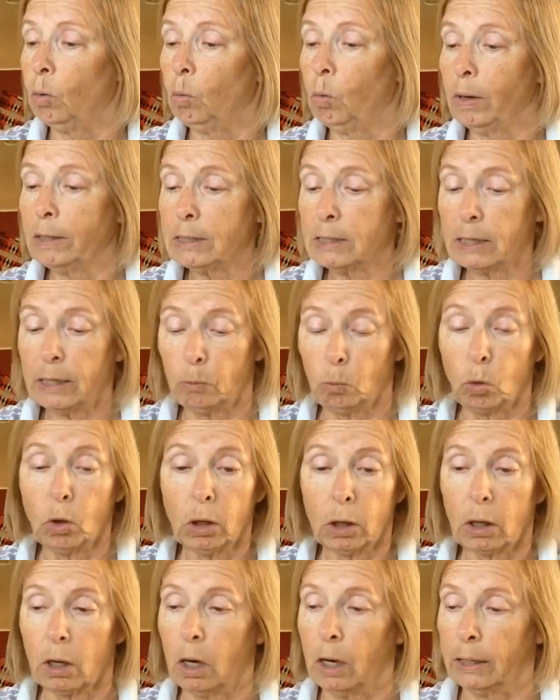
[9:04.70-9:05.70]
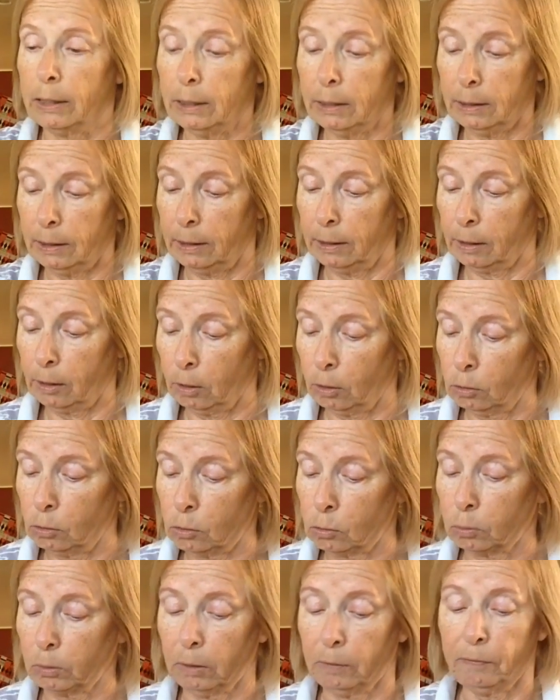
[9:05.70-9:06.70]
once I work on it, it
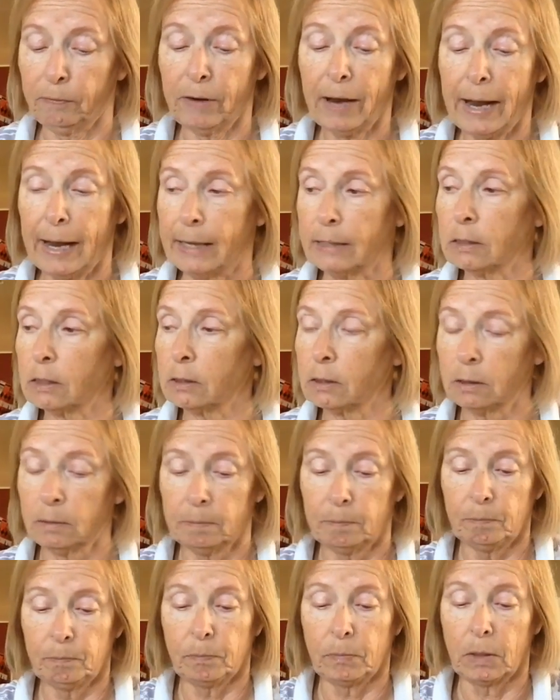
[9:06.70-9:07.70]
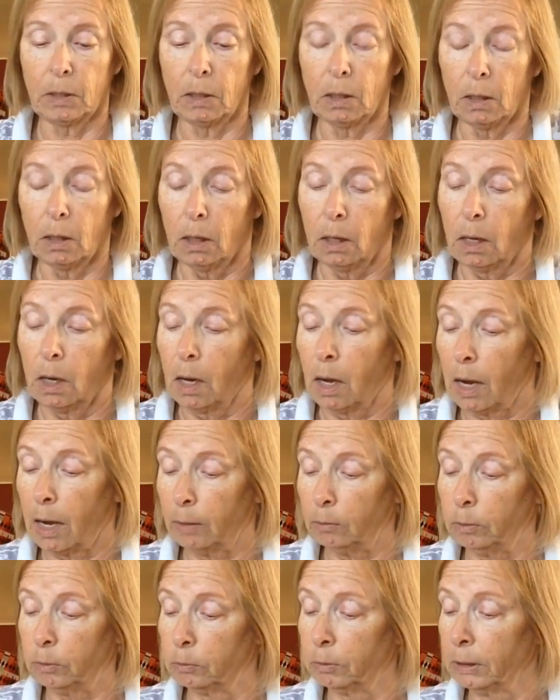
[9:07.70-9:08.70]
goes real fast. I
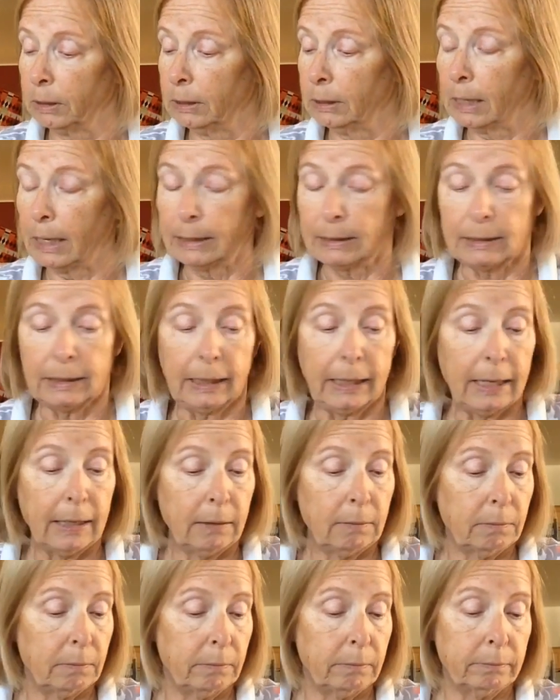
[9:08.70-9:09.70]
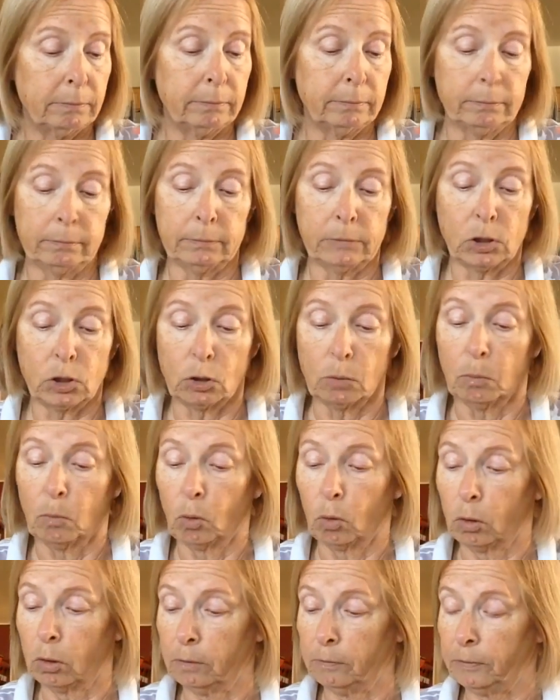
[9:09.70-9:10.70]
would really like to get some
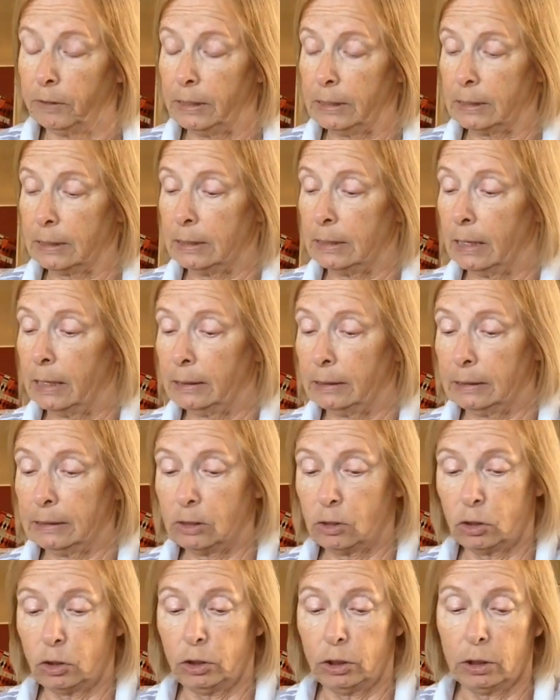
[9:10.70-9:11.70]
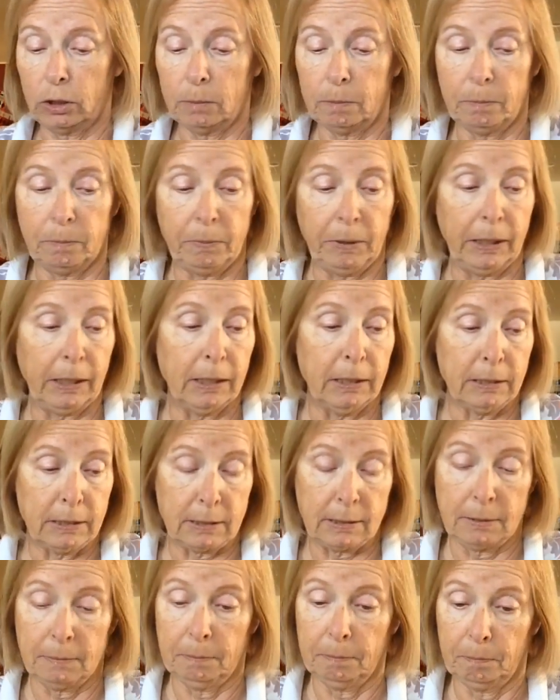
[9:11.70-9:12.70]
more of this done this year
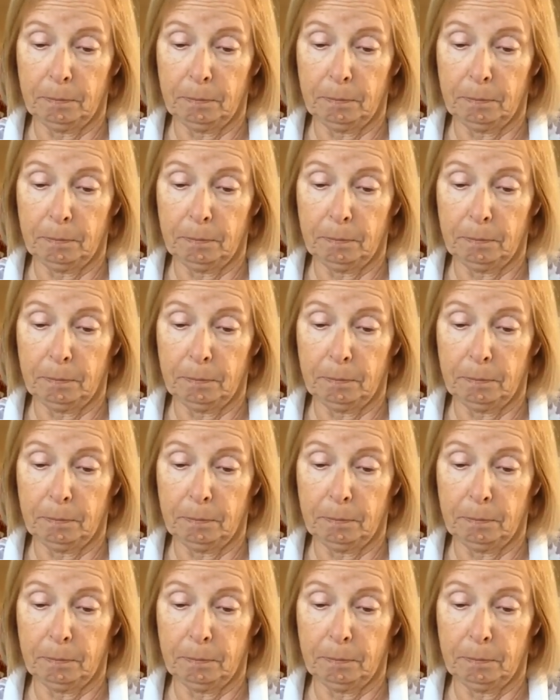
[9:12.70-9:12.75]
because